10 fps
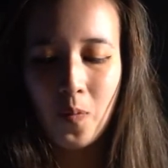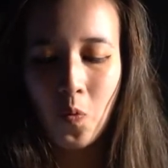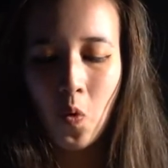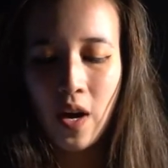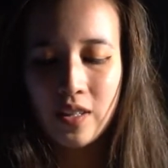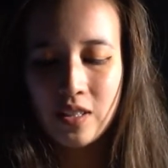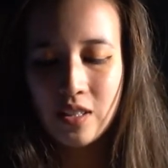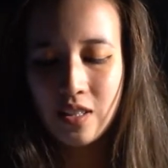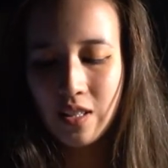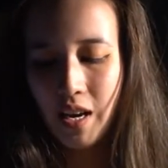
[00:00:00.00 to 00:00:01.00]

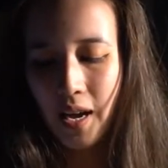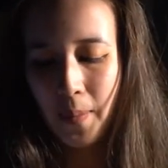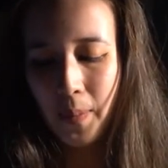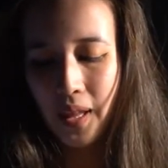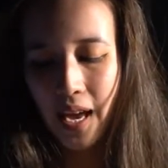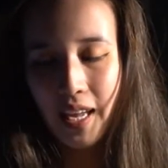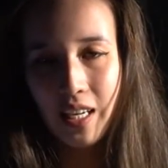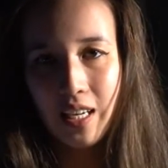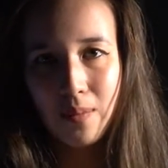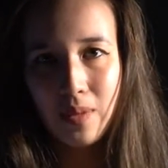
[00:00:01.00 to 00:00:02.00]
what I am
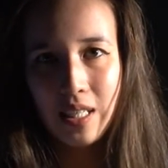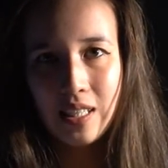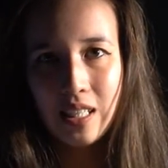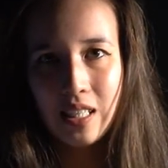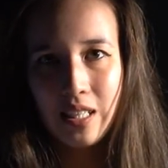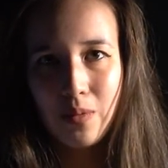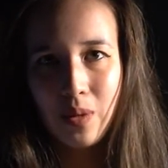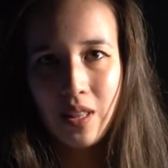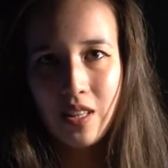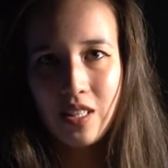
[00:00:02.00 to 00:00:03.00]
planning basically
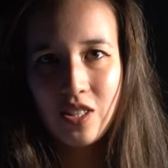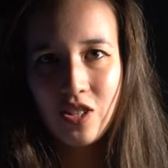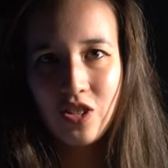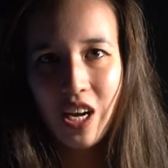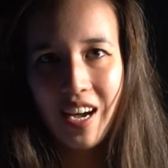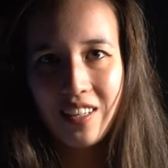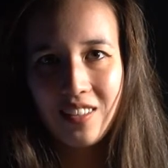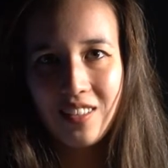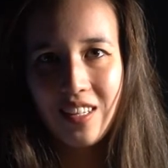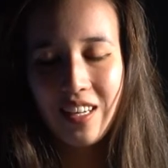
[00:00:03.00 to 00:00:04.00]
with this
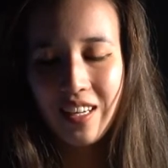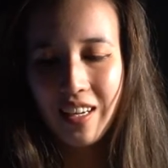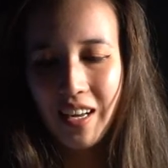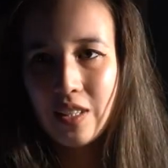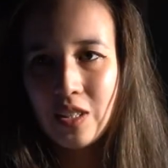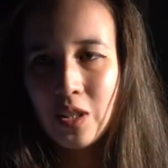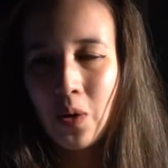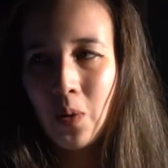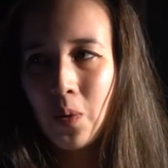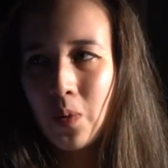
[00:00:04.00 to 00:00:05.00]
channel.
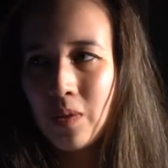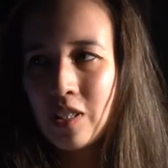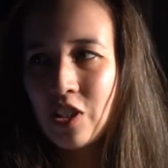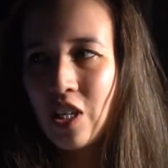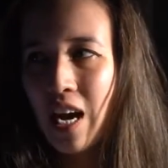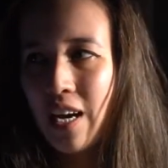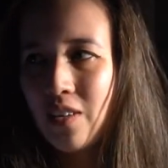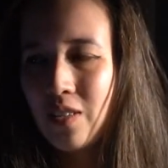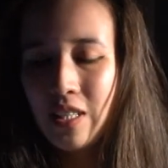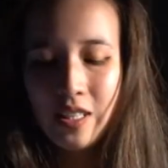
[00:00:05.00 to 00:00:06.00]
So this
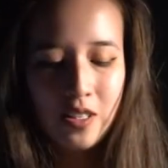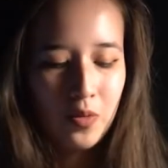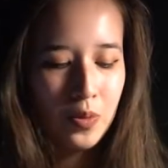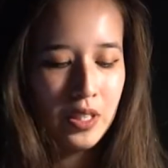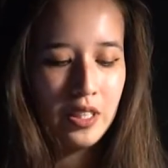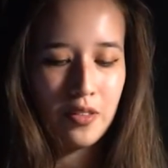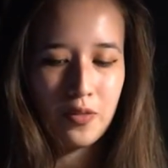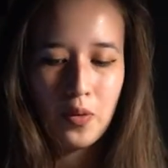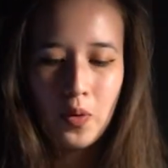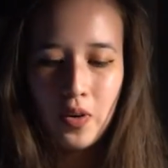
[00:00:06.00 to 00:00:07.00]
channel is really
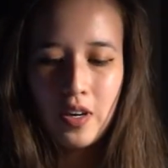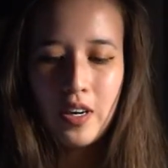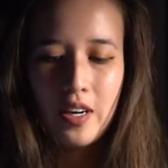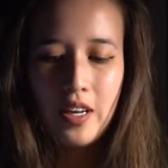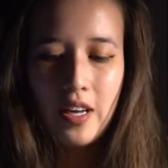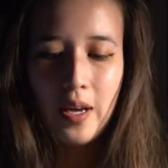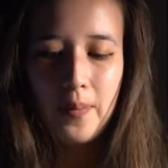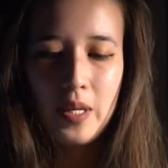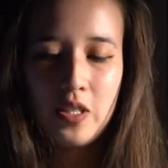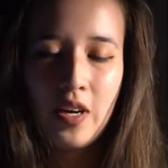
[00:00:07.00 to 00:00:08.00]
for
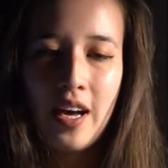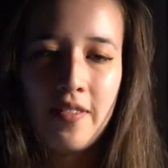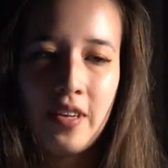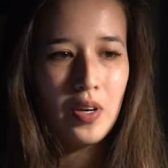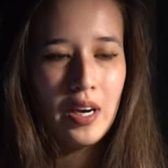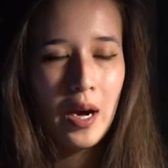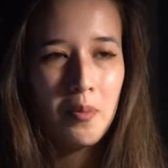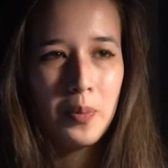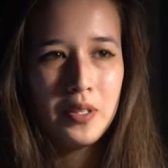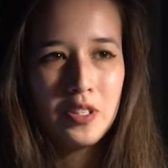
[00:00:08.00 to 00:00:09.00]
me to have an
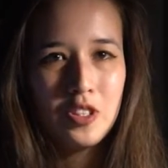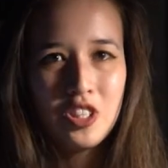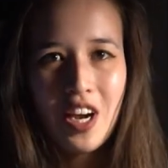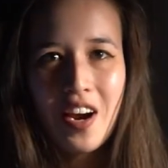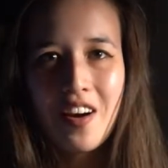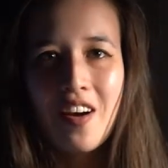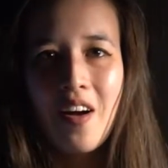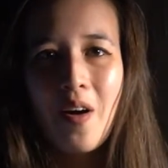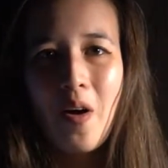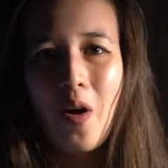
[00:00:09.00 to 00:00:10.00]
output to share
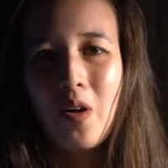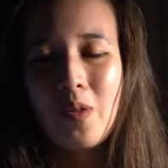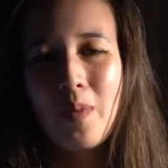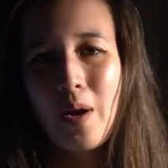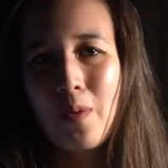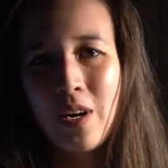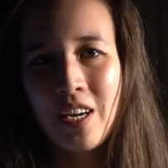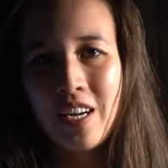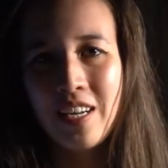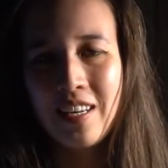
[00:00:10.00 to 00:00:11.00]
all of my
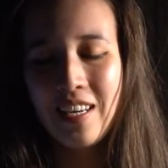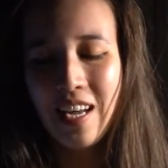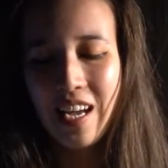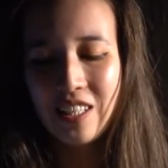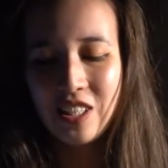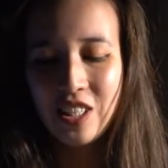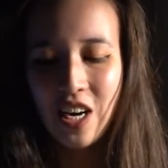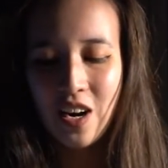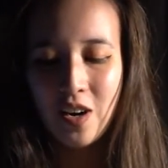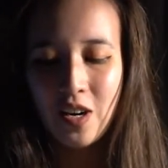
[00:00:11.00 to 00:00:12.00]
work and
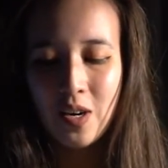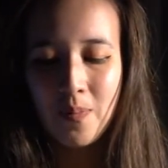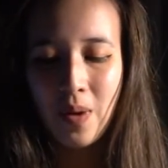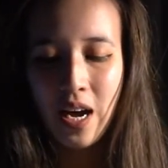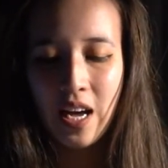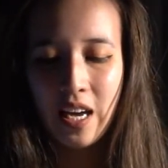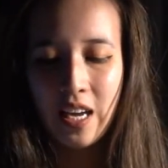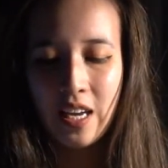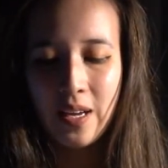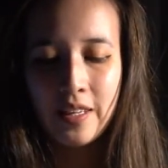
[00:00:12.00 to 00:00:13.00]
share
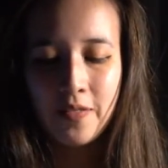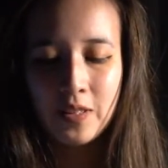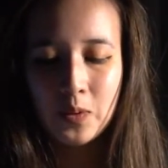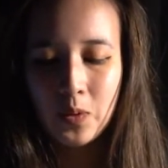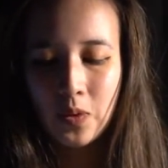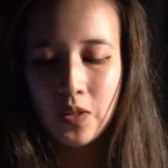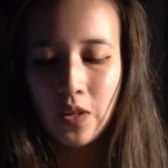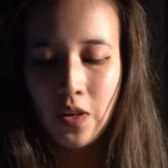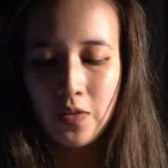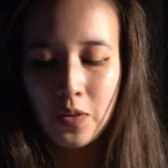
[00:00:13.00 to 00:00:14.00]
my different sort
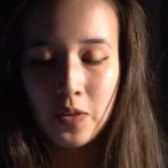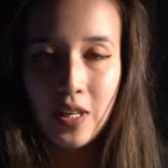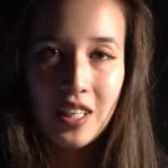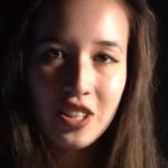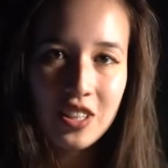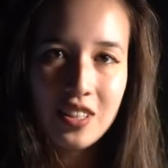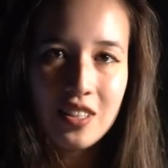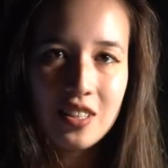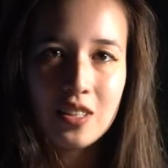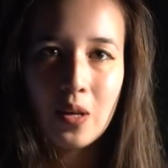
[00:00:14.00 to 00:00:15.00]
of
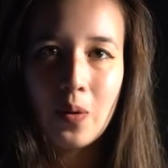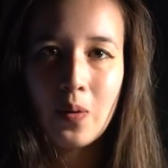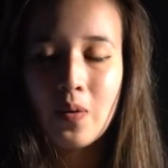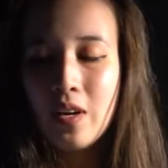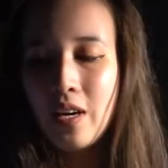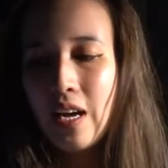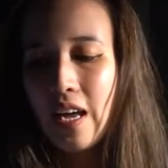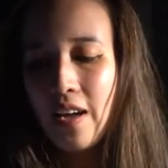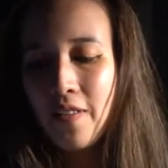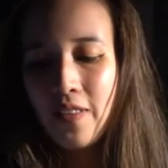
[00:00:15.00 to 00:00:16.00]
creations. So
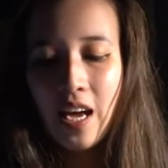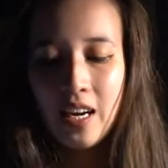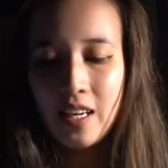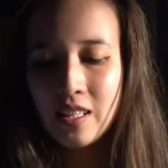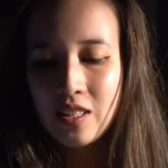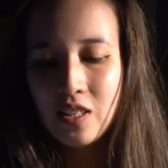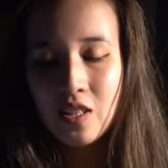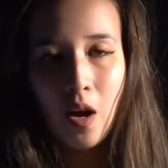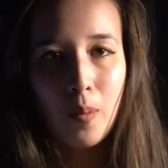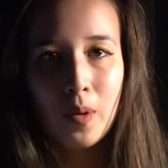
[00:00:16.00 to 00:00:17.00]
if that is
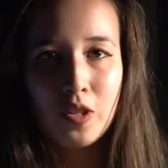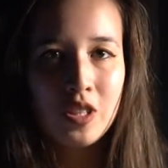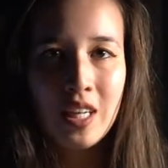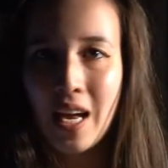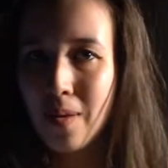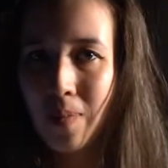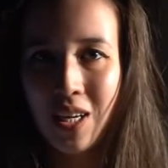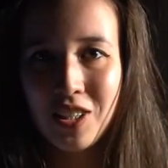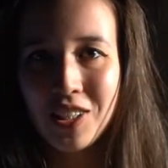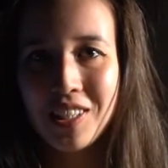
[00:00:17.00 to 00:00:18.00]
stop motion
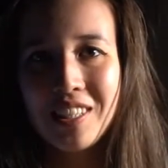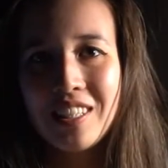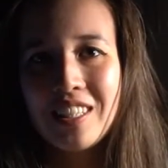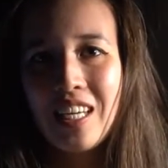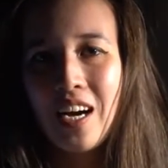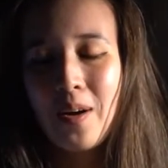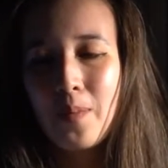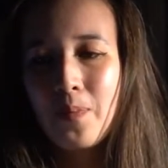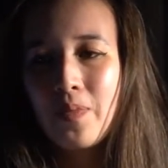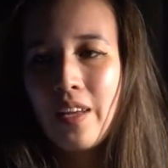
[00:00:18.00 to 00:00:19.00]
animations,
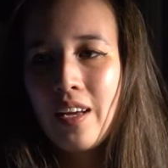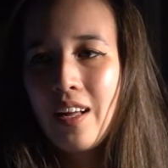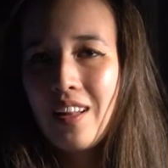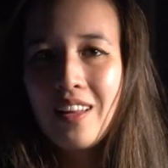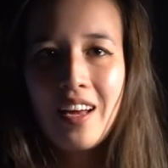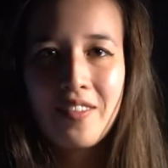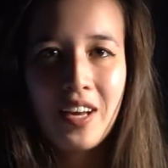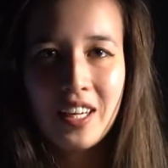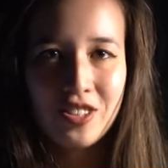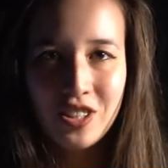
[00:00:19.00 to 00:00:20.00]
live
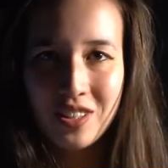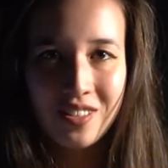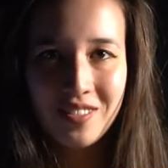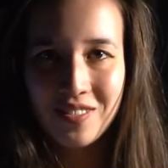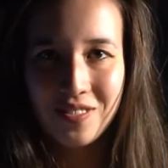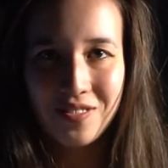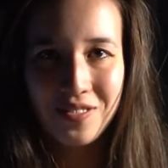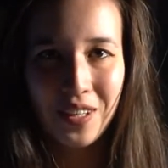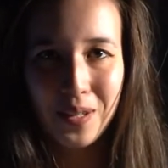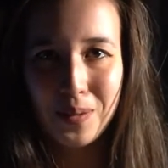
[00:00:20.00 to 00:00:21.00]
action
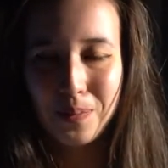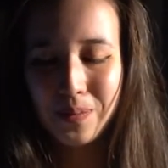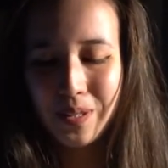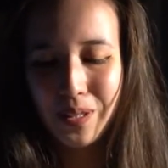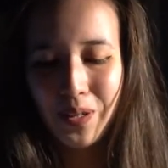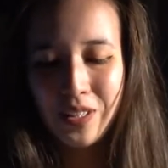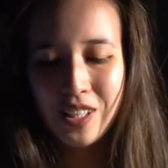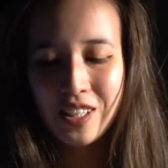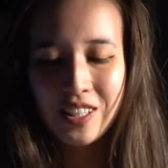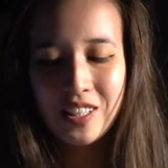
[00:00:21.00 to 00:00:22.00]
films, or
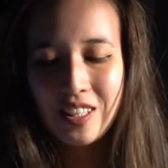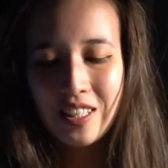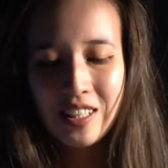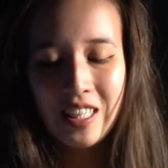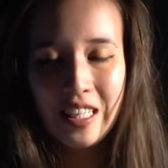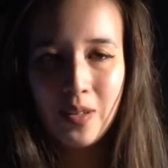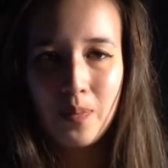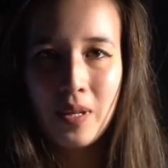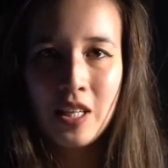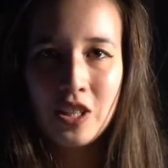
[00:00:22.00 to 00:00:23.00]
just these little
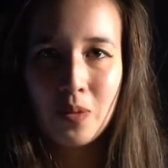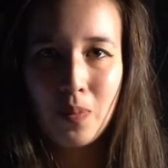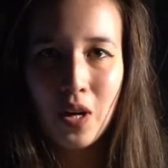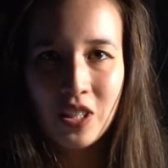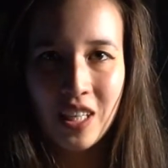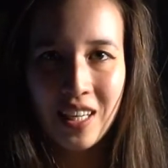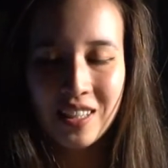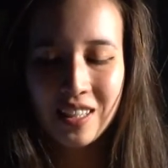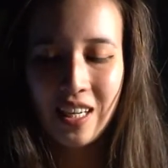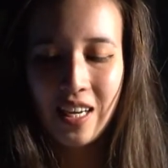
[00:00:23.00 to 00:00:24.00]
miniature projects,